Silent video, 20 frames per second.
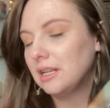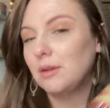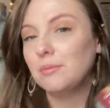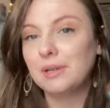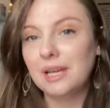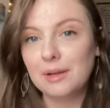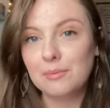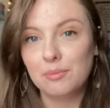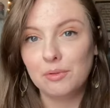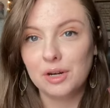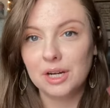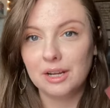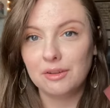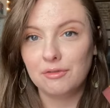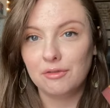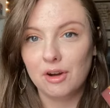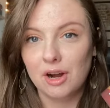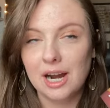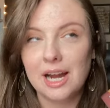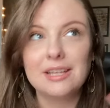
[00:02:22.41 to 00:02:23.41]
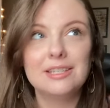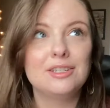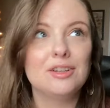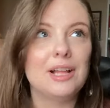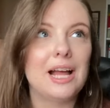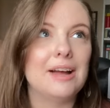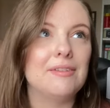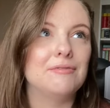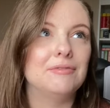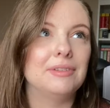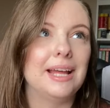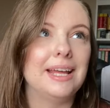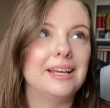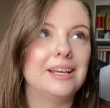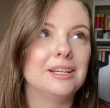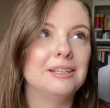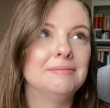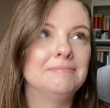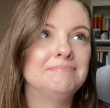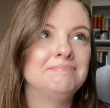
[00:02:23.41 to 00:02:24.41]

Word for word: I'll get pretty far. I still have, like,